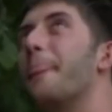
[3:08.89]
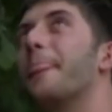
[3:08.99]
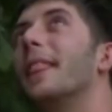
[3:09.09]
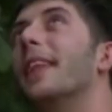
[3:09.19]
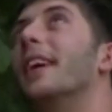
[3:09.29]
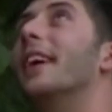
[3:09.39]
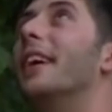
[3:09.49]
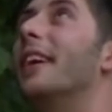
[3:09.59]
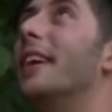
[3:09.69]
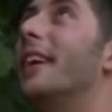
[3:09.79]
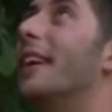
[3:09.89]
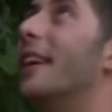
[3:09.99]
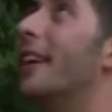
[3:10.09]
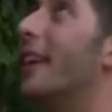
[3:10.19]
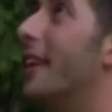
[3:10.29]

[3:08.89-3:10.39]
You see any power lines, any